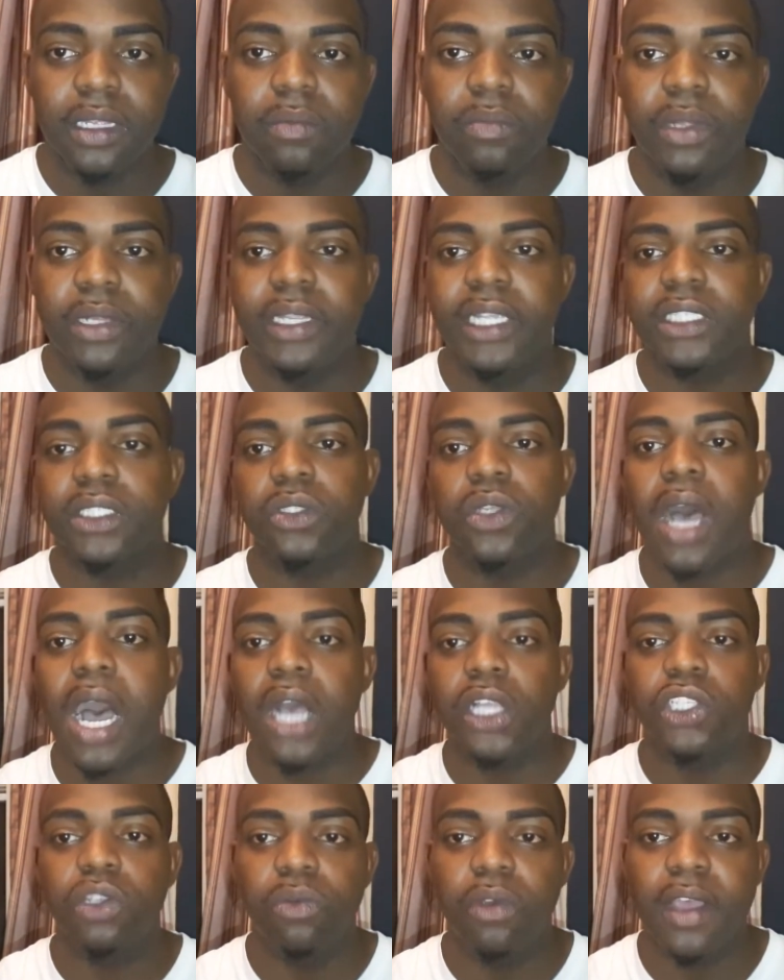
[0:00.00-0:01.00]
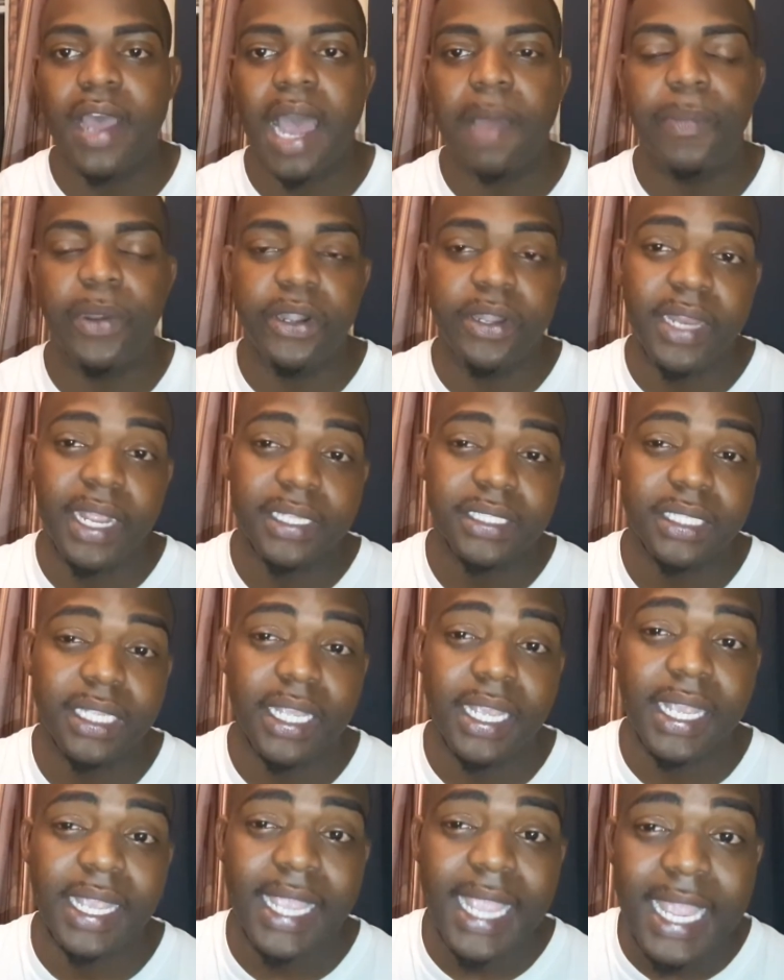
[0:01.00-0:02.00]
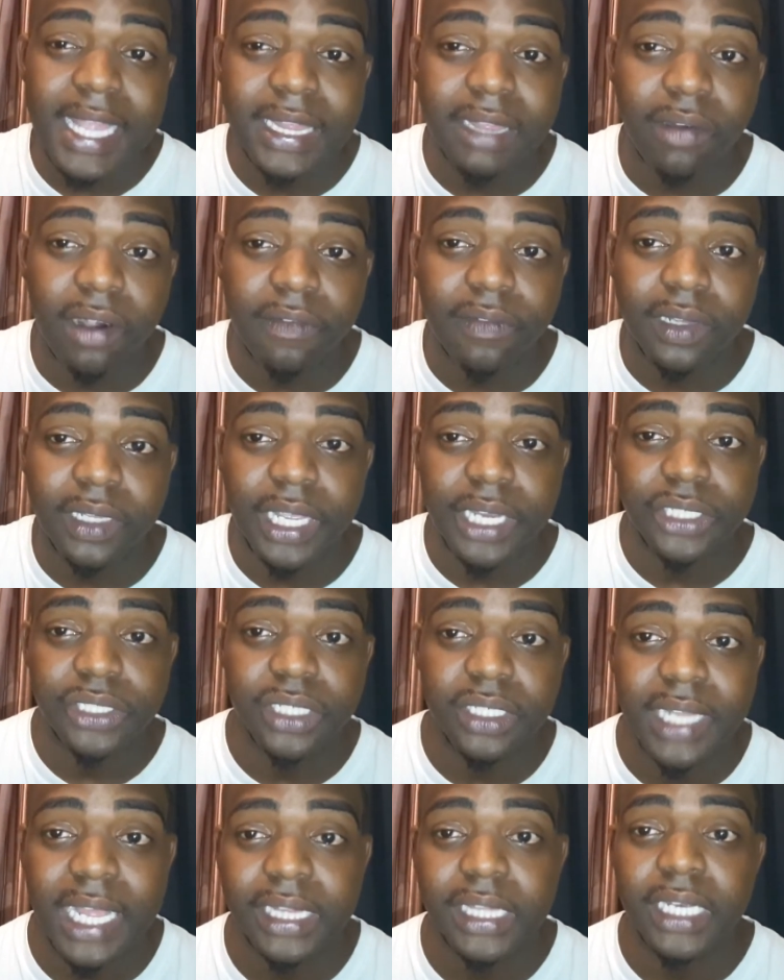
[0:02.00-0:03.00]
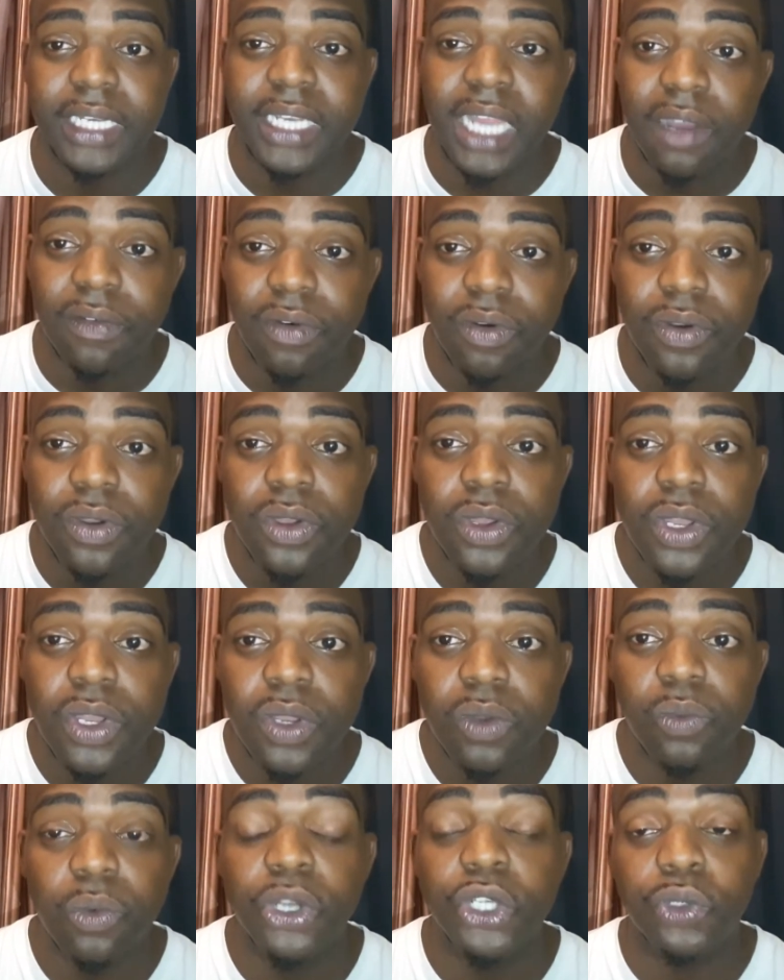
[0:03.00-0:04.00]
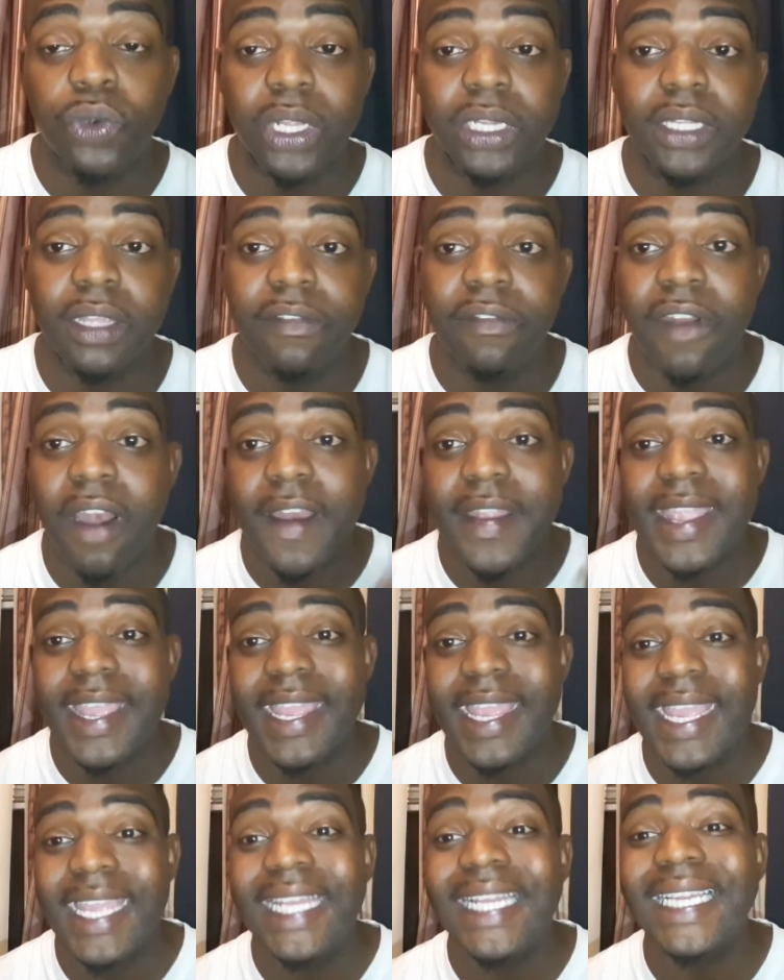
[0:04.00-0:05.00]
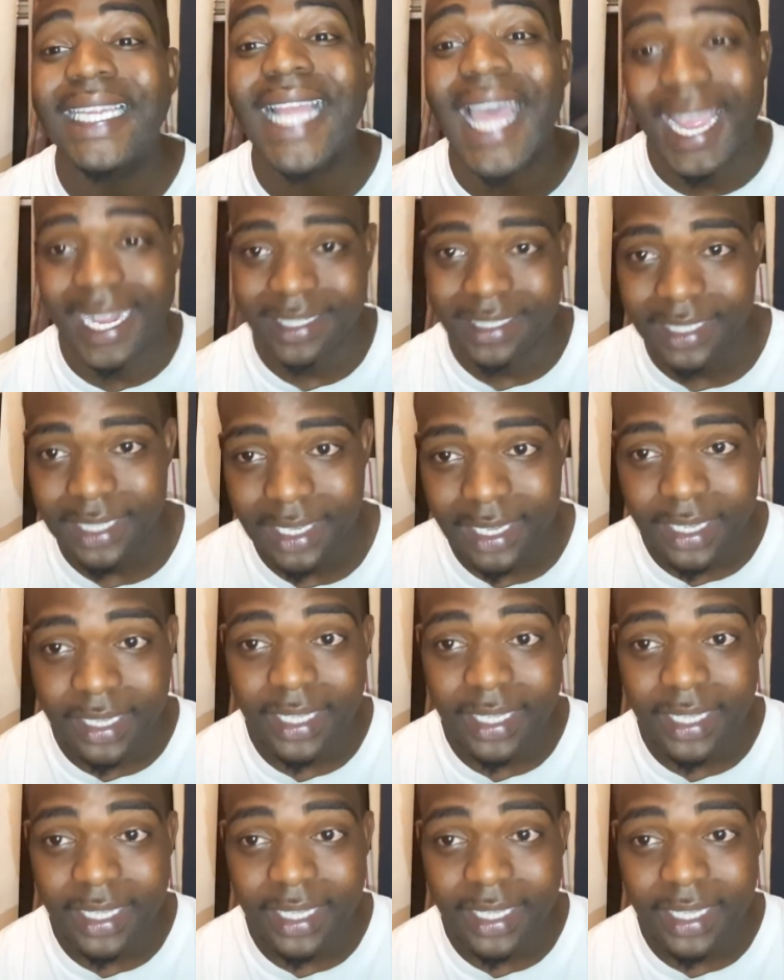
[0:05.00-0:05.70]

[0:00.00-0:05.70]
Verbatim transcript: But this is also what God predicts in the Revelation, that the devil will trick the very elect.